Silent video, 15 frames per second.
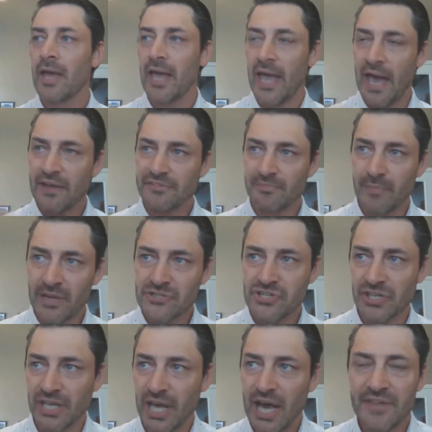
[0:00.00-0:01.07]
As
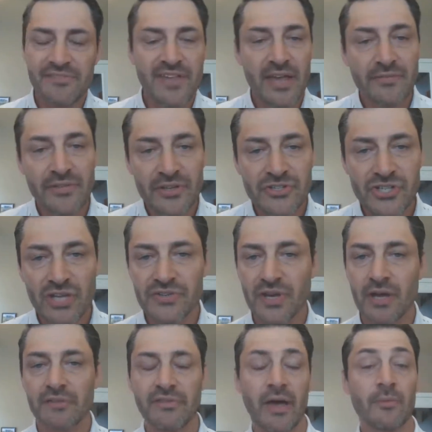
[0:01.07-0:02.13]
mentioned, God saving the
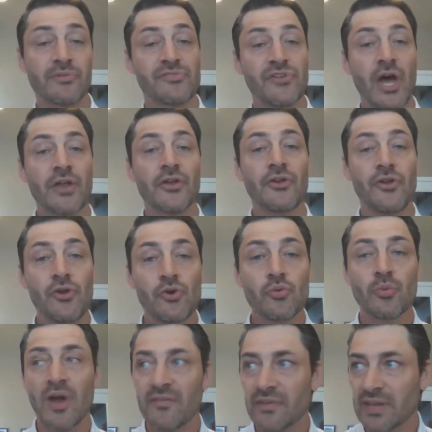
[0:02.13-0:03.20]
Gentiles, that was not a new
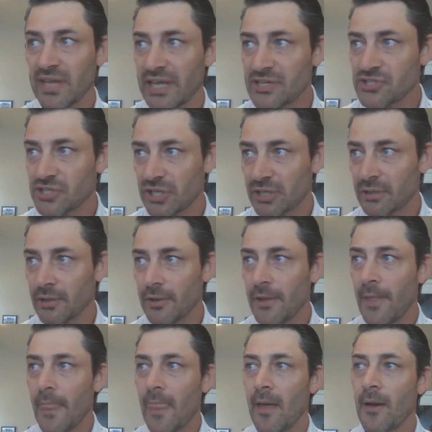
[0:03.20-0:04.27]
revelation,
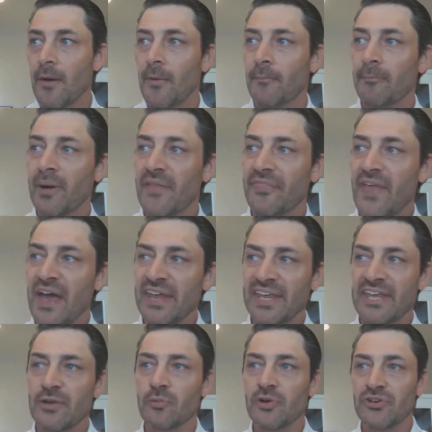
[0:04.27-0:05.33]
but that
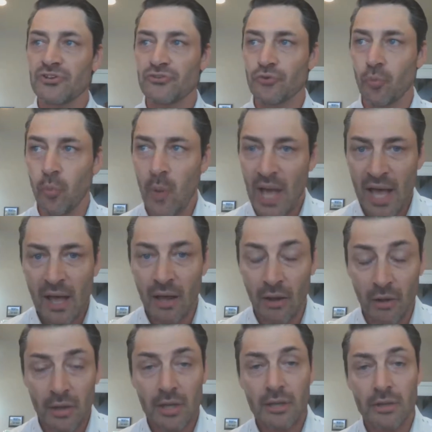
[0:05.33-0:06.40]
he would
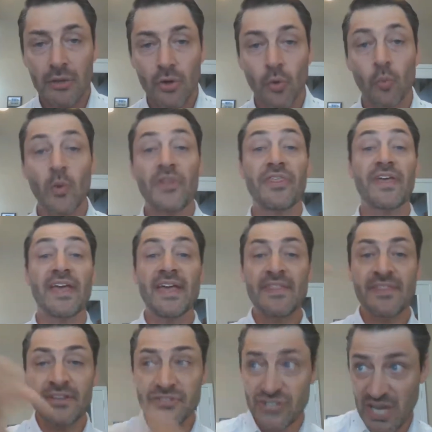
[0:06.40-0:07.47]
dwell within
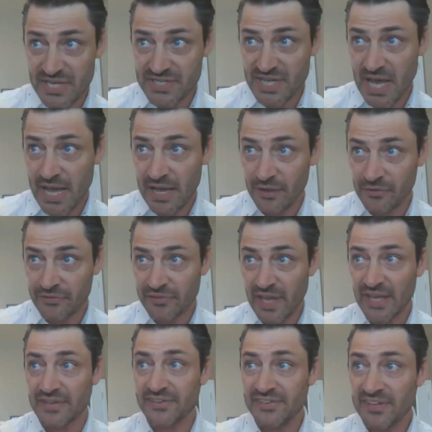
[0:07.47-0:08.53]
the Gentiles
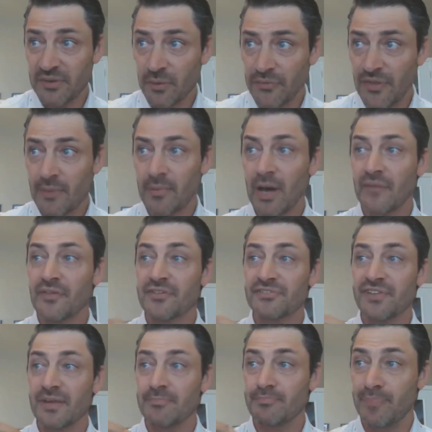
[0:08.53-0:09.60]
and deal with them on the
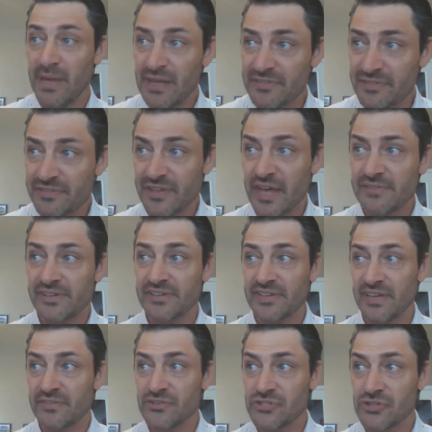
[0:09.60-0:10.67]
same basis as he
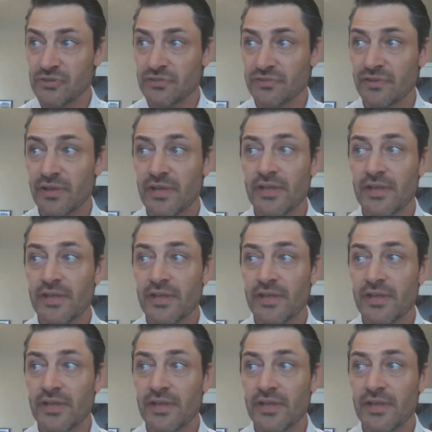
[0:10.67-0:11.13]
did the Jews,